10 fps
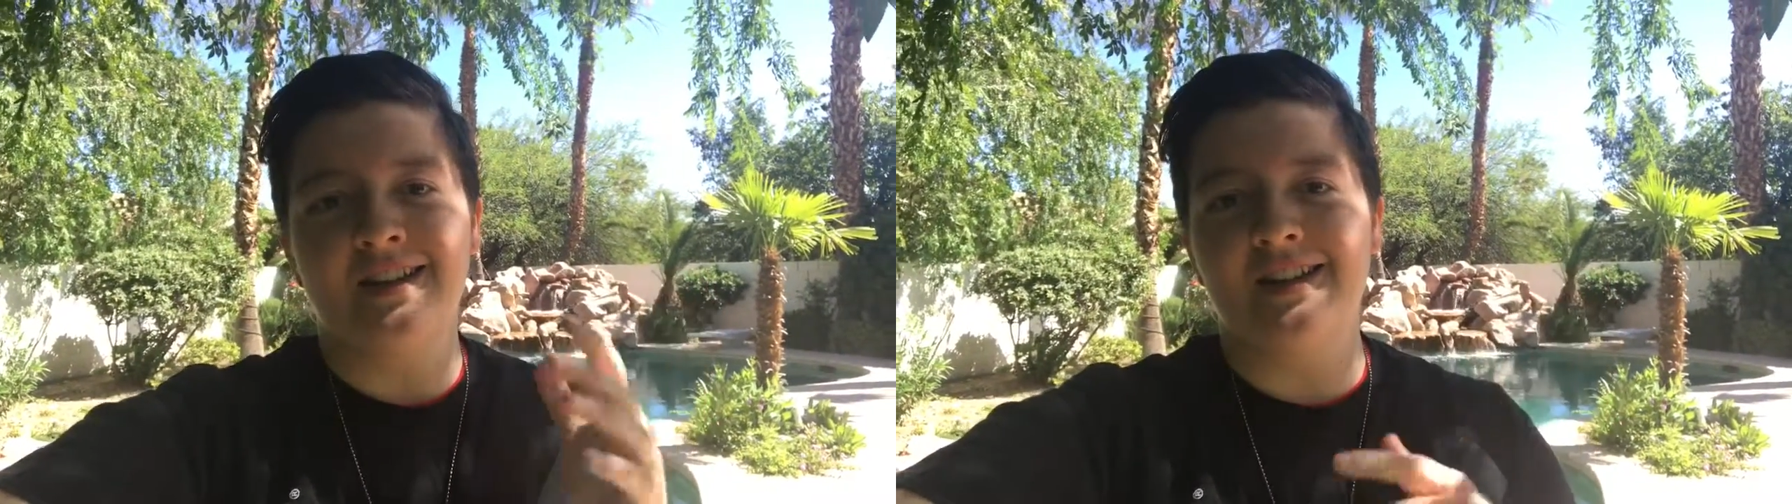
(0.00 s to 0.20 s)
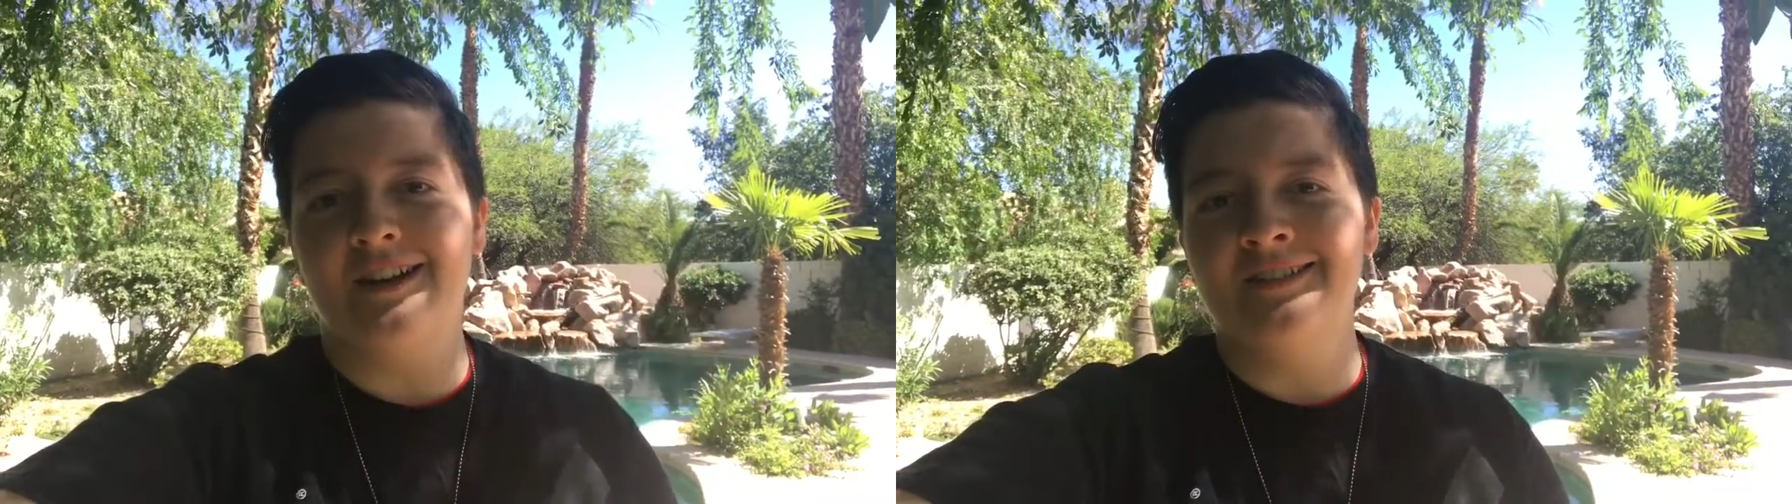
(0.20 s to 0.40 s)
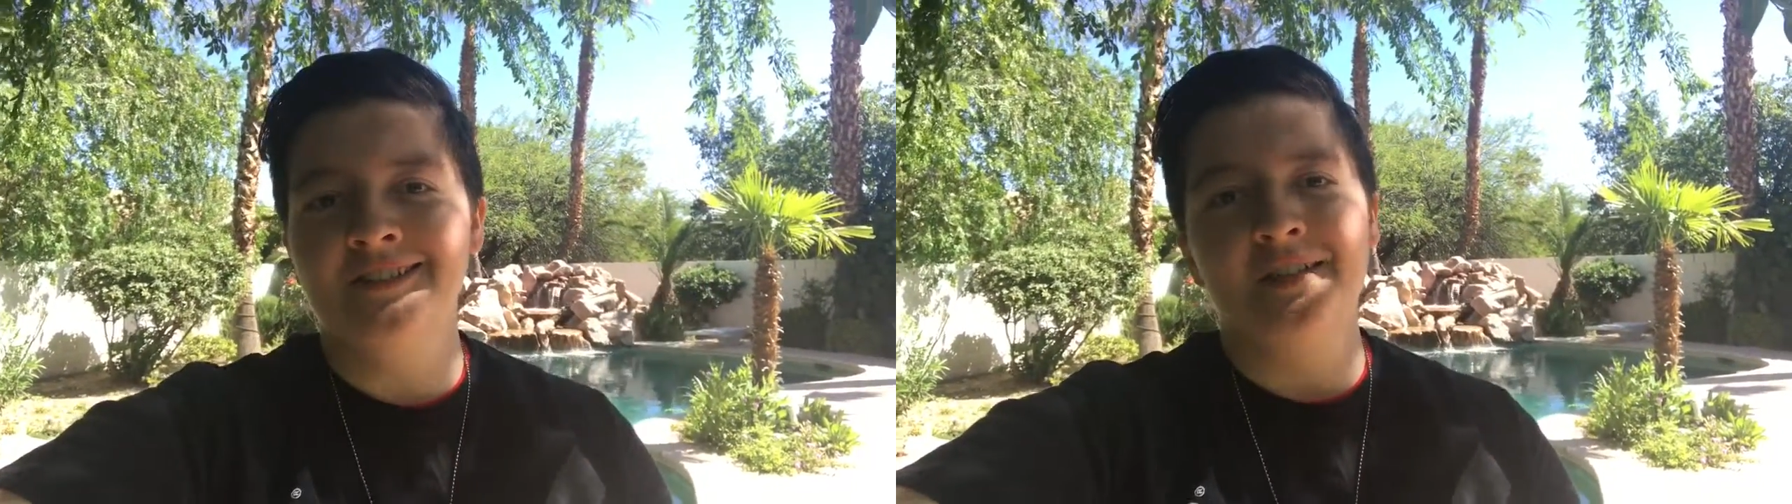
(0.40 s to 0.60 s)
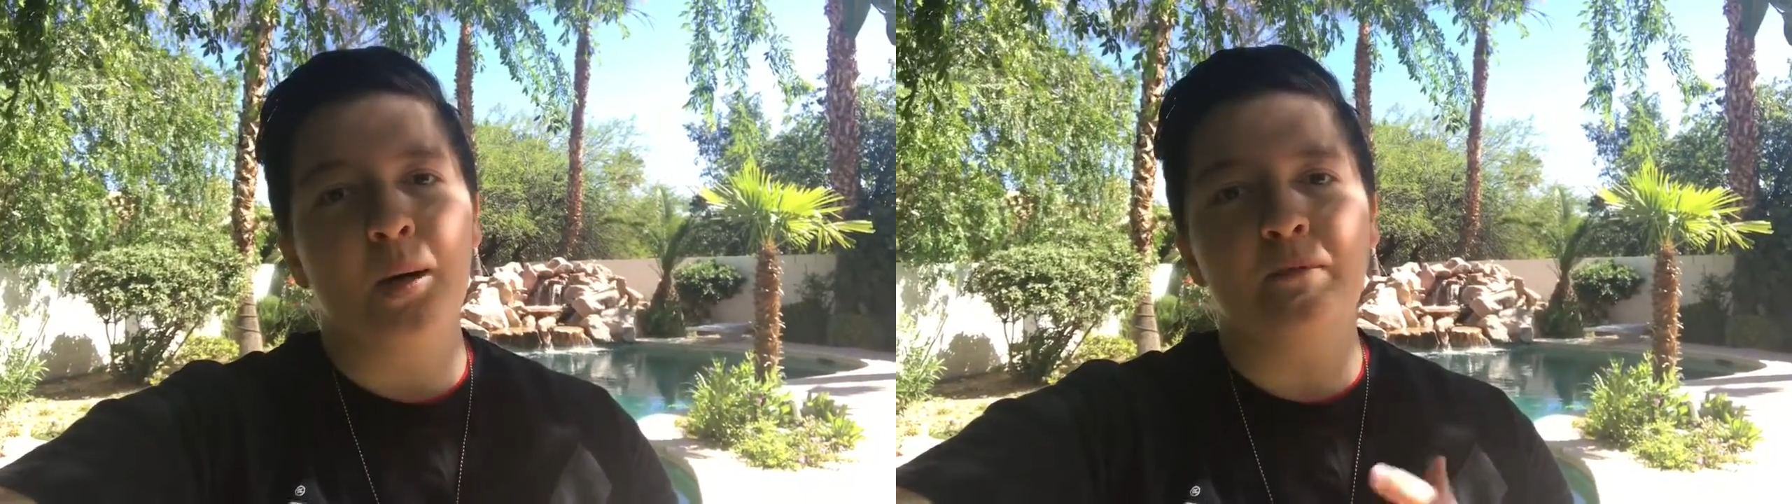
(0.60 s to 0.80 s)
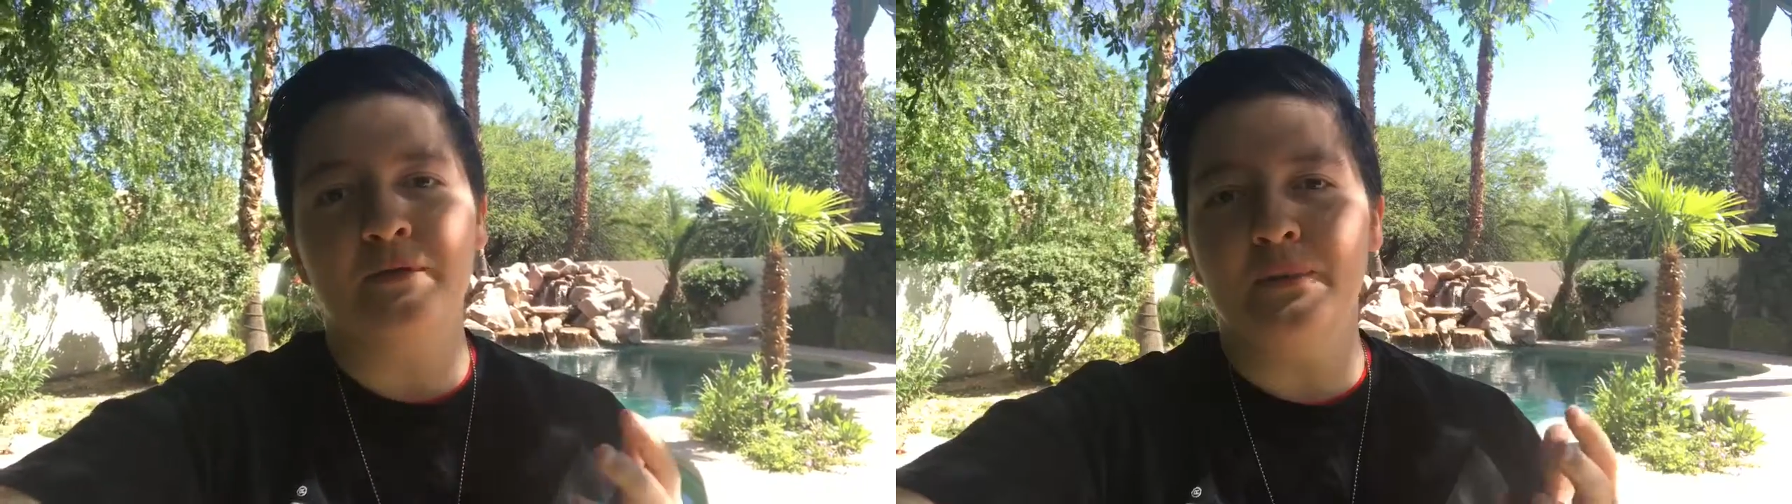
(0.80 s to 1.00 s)
you know?
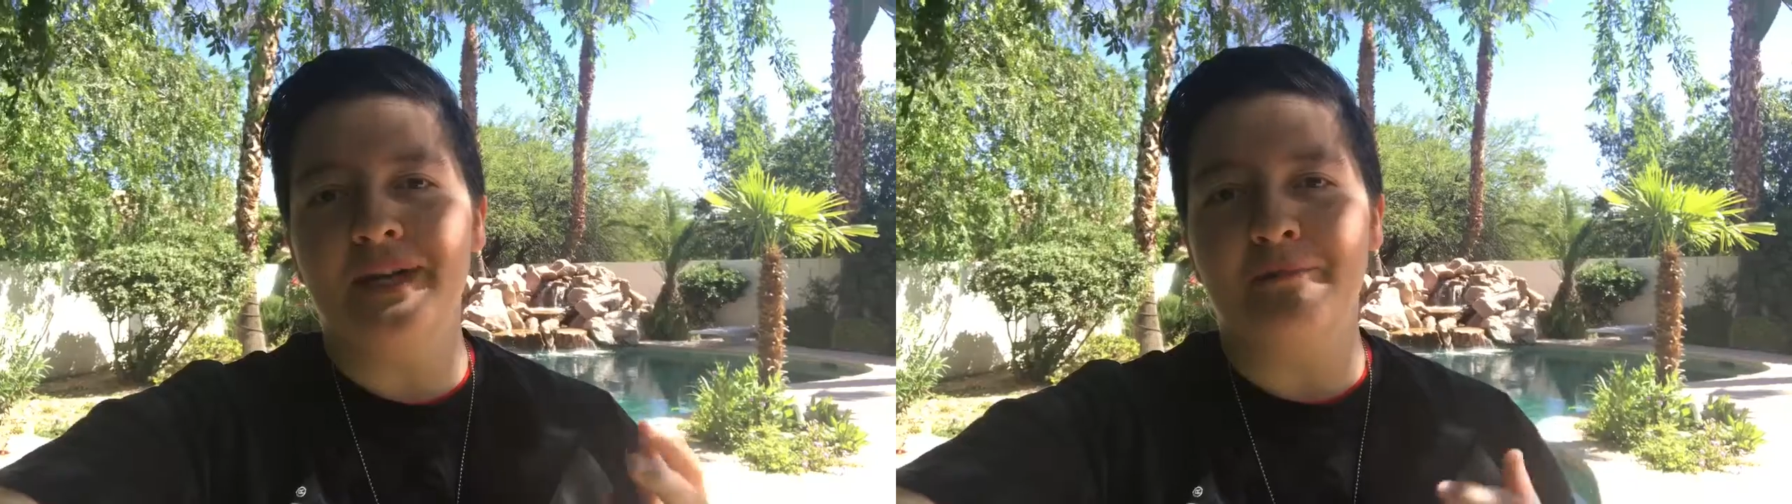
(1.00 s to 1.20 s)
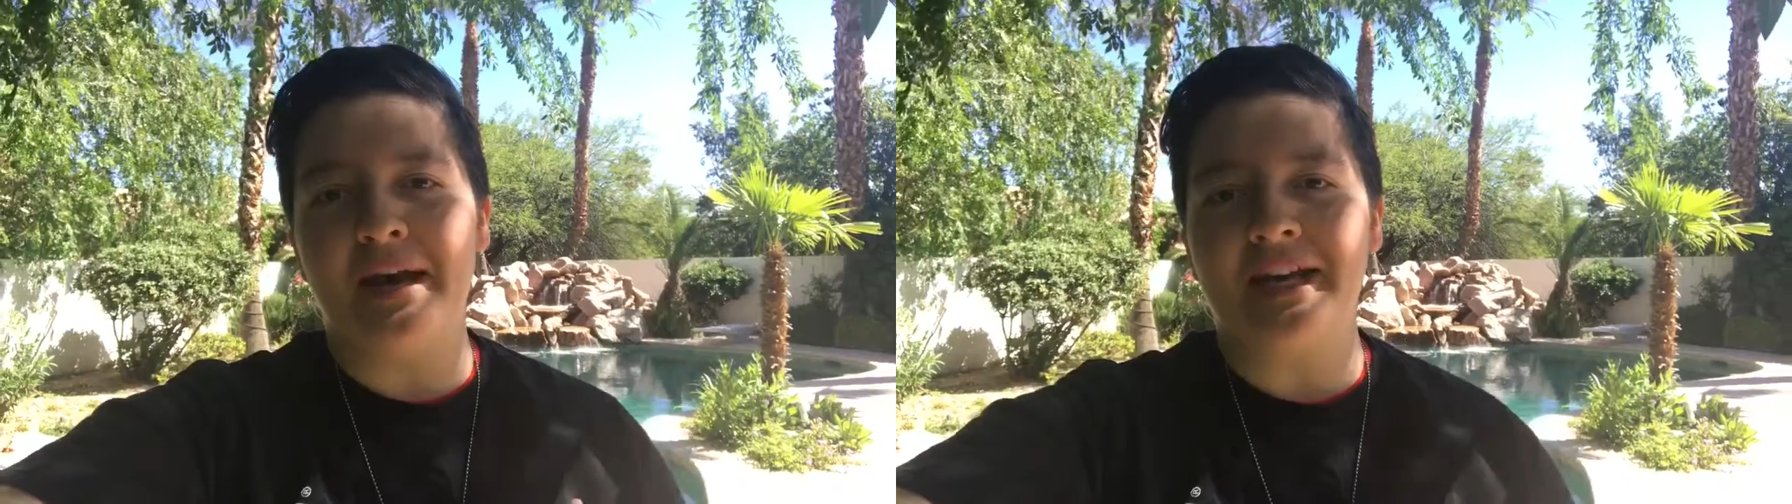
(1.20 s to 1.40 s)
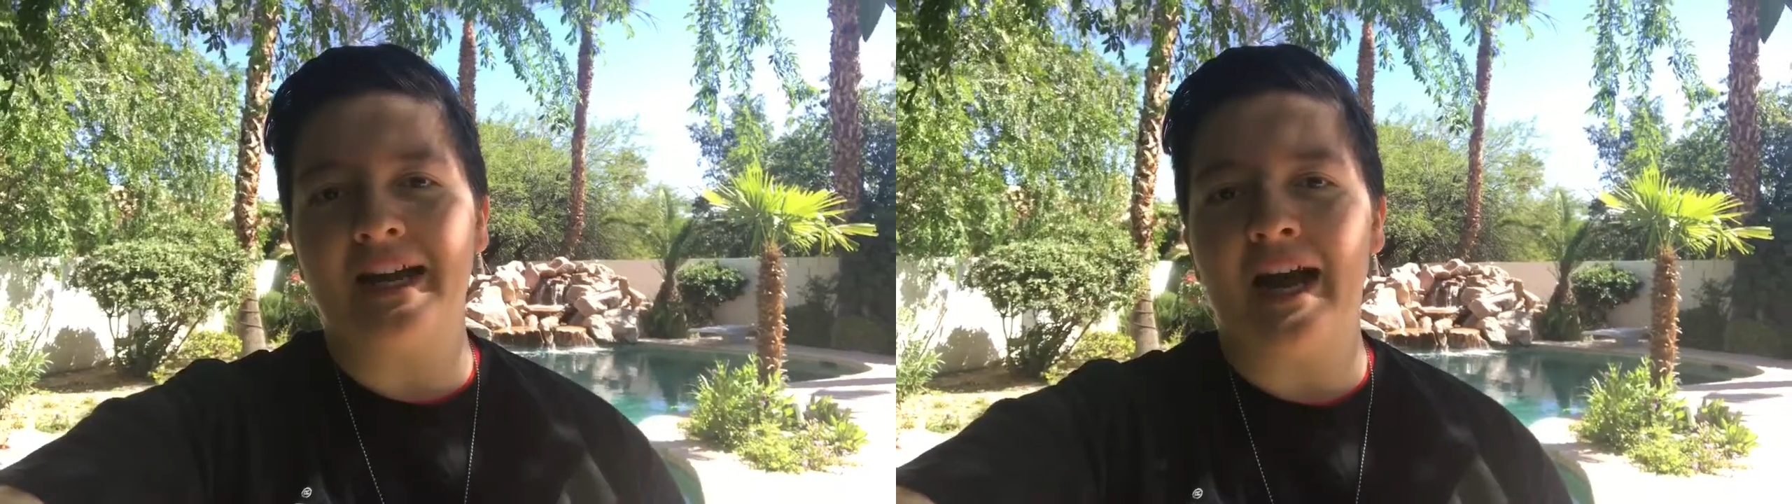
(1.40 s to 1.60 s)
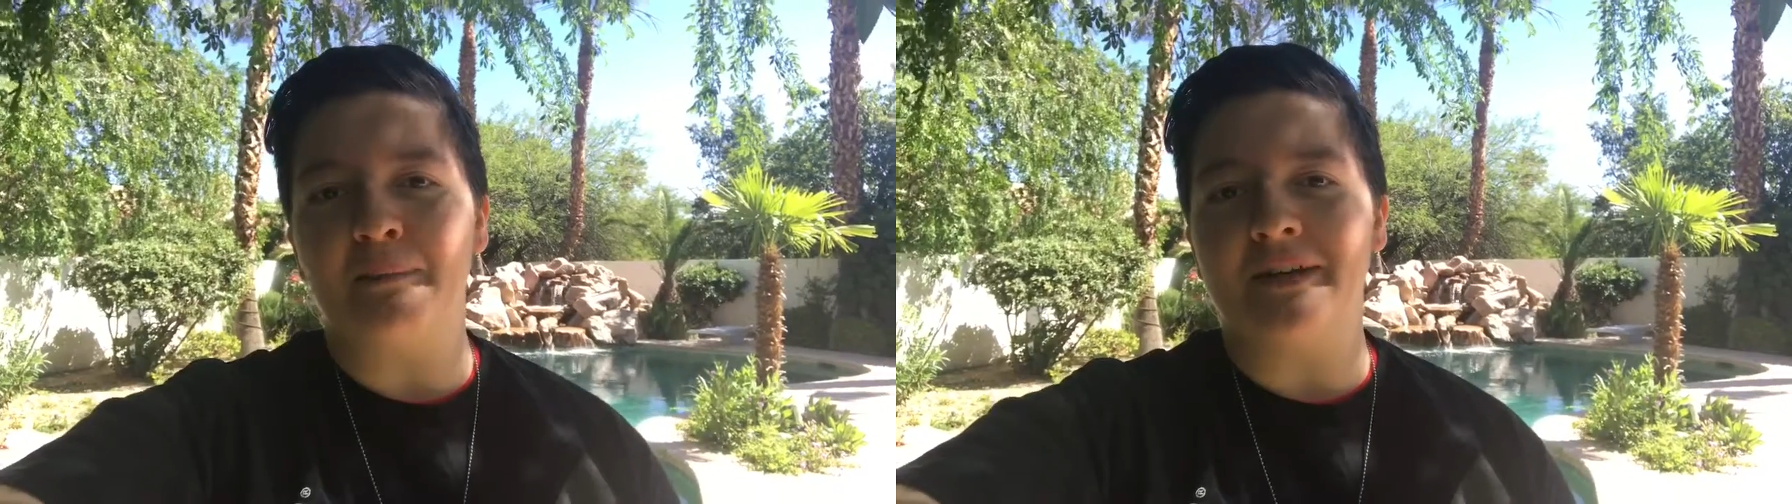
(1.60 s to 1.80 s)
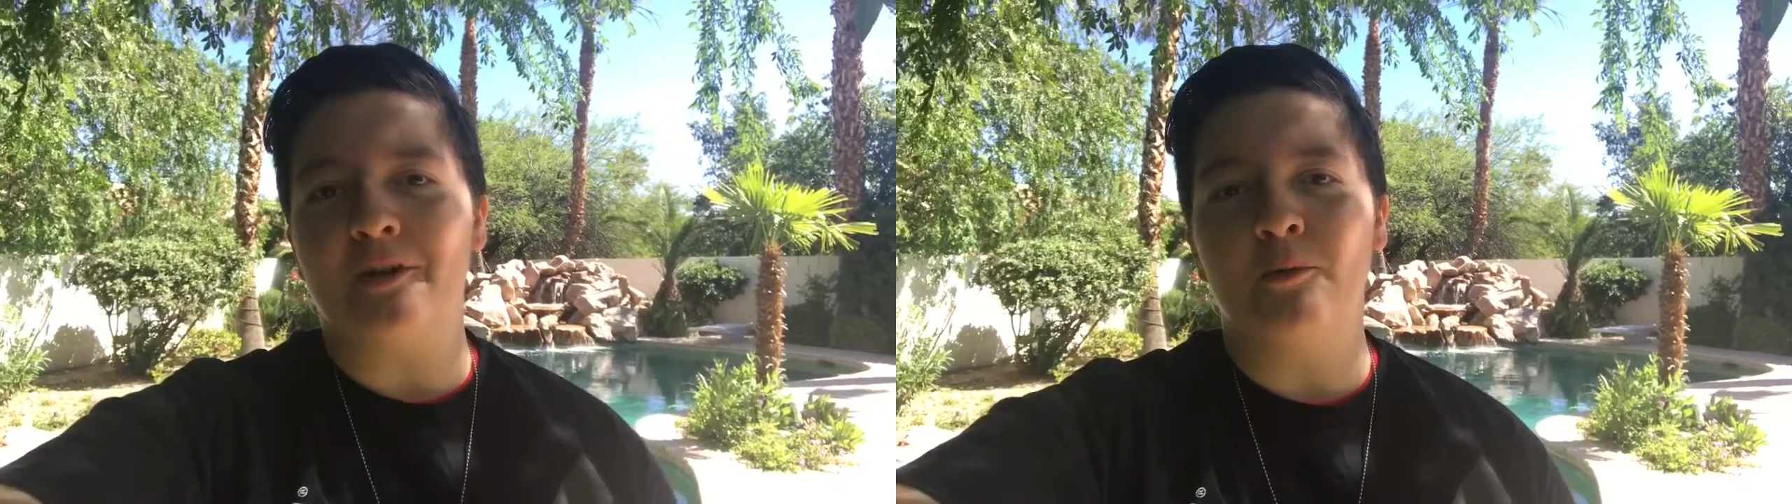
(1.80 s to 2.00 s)
Hopefully we can make it a habit.